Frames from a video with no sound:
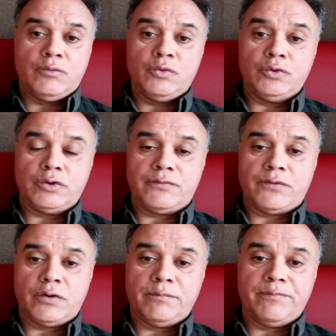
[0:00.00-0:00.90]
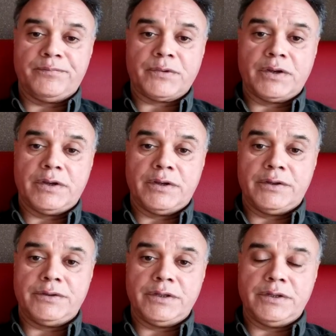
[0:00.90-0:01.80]
water from
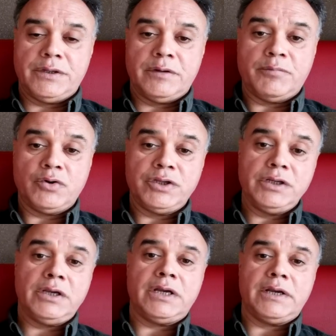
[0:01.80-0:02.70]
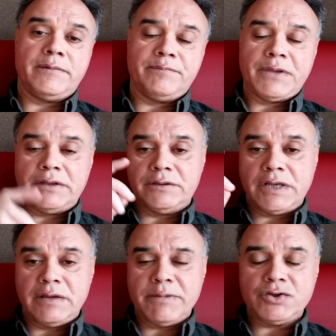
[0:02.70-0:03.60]
the body,
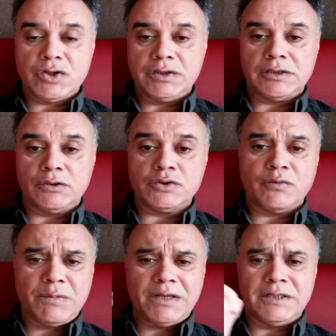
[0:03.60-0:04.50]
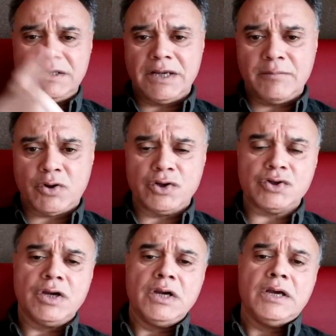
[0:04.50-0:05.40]
and I mentioned that loss of blood in hemorrhage,